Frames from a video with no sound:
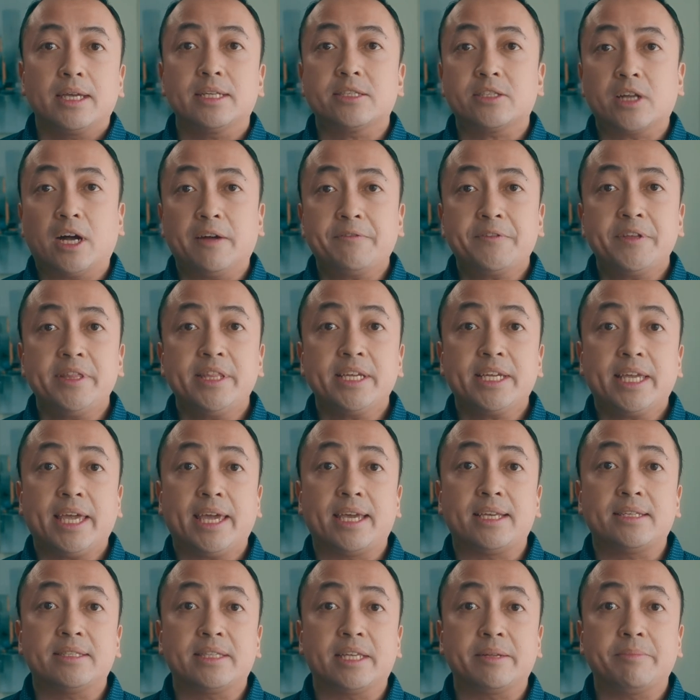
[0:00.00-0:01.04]
It's often the
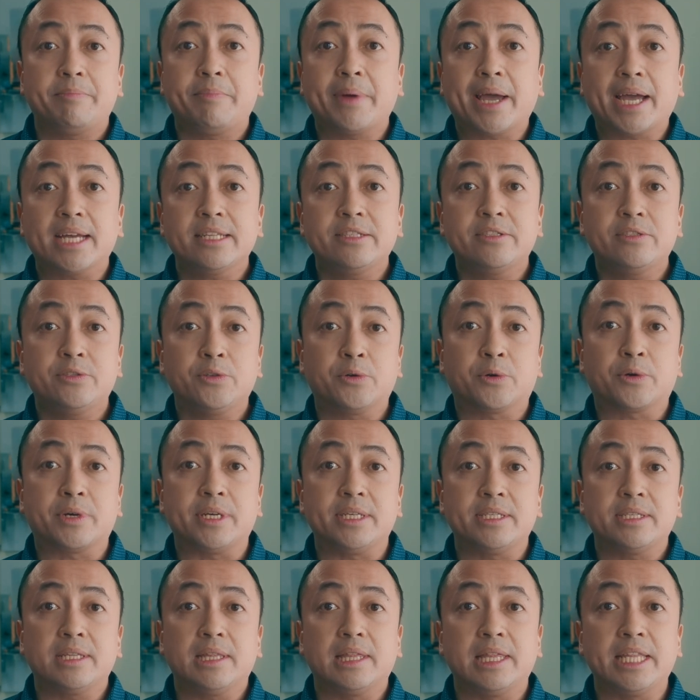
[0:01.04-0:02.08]
case that bad
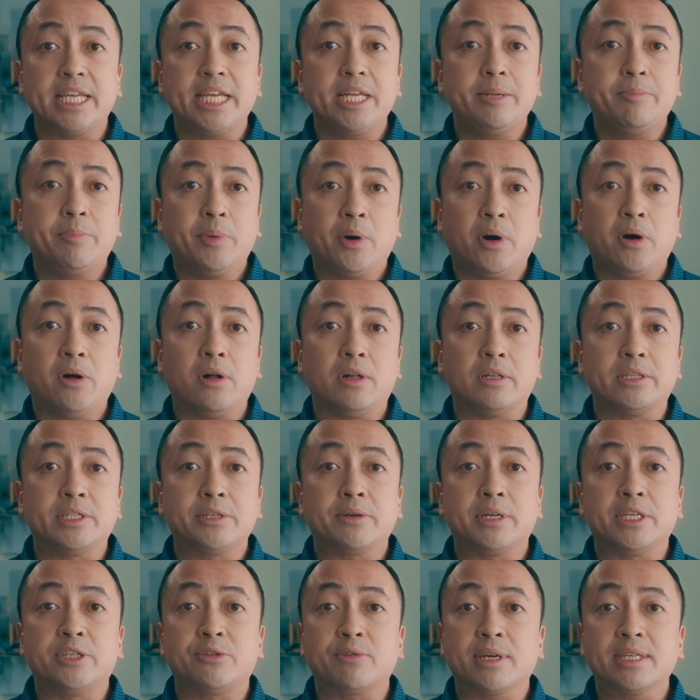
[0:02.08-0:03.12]
stories lead Paul
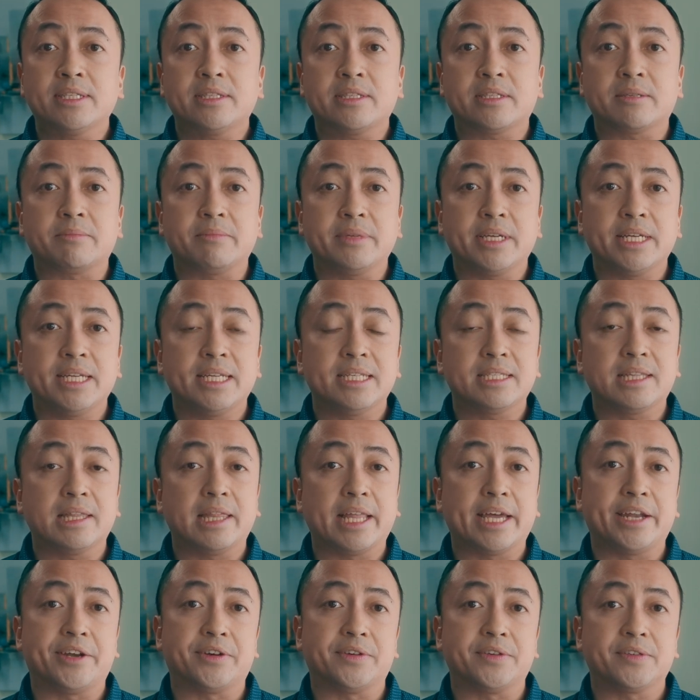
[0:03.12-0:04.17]
to address them in his
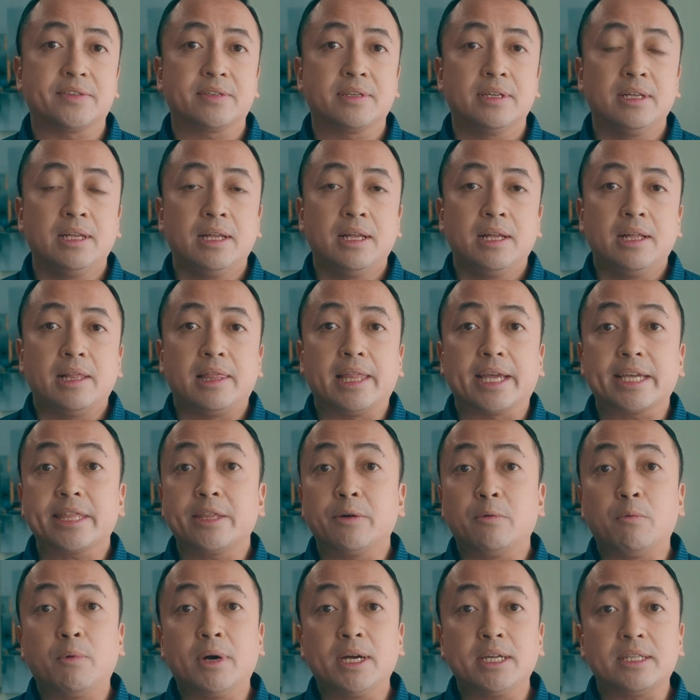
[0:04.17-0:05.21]
letters,
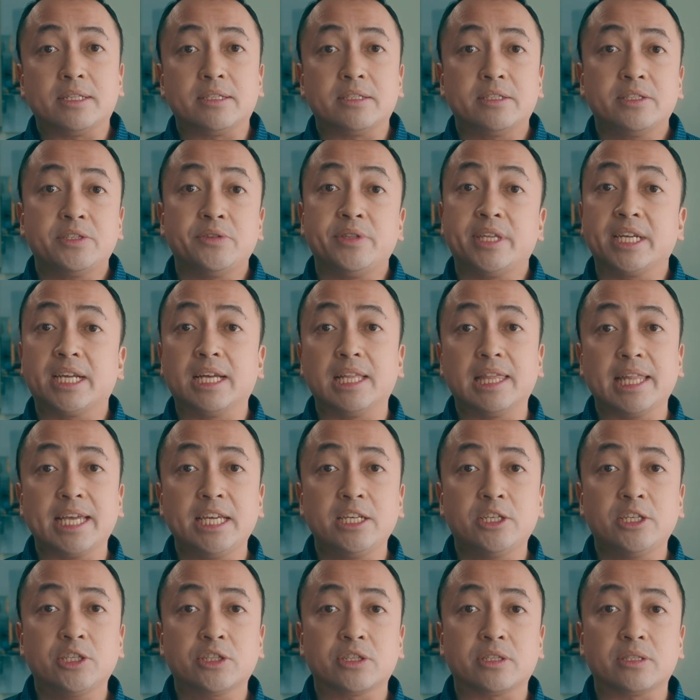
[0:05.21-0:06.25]
like the ones to the
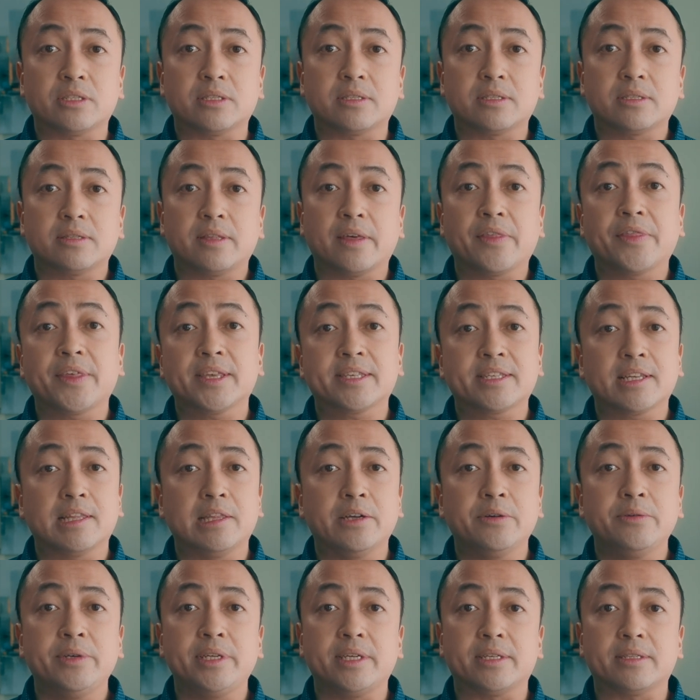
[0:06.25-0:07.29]
Galatians, the
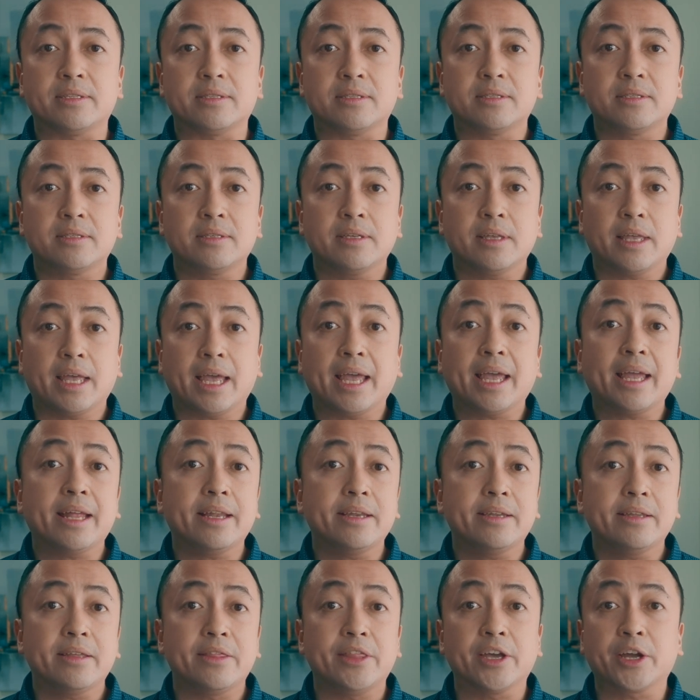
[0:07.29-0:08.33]
Thessalonians,
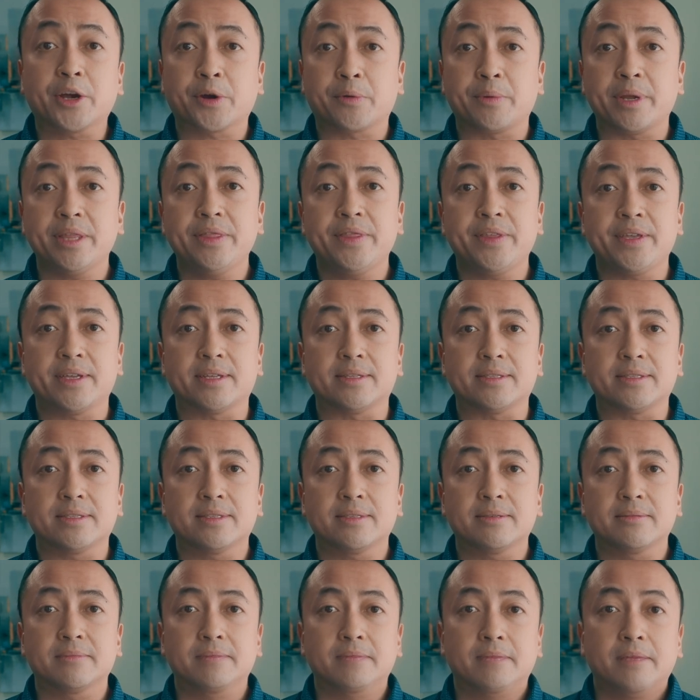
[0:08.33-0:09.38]
and the
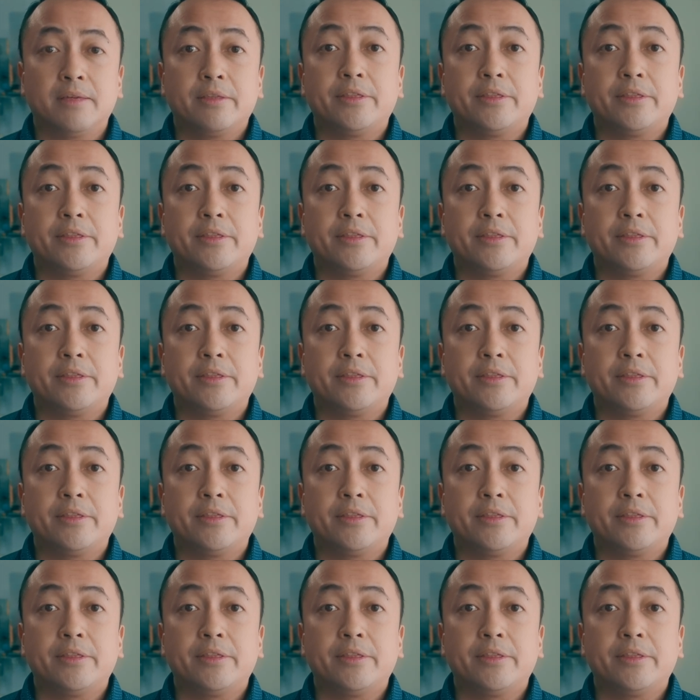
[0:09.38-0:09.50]
Corinthians.